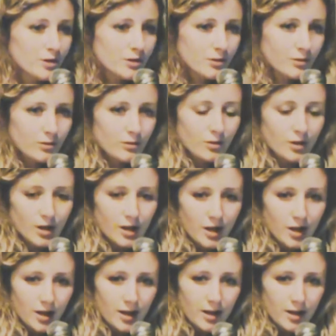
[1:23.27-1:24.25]
So
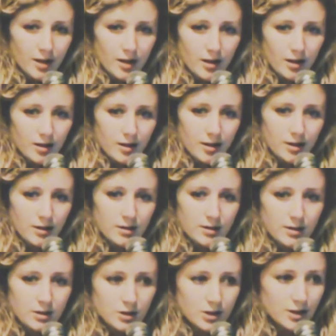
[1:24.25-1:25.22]
the
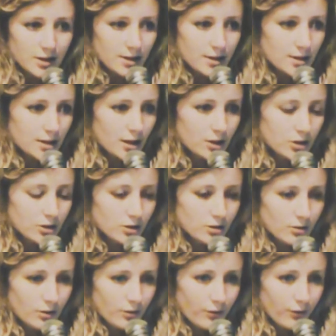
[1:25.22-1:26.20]

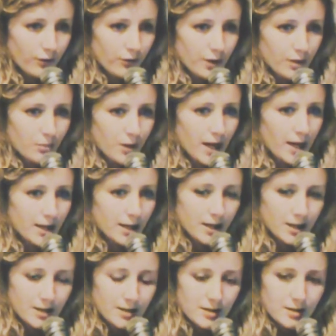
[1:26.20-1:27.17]
digitization of the
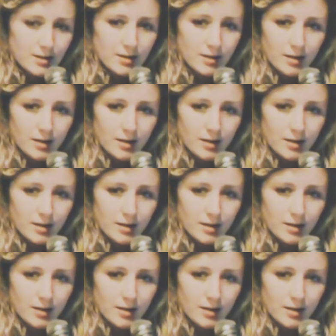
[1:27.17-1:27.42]
markets,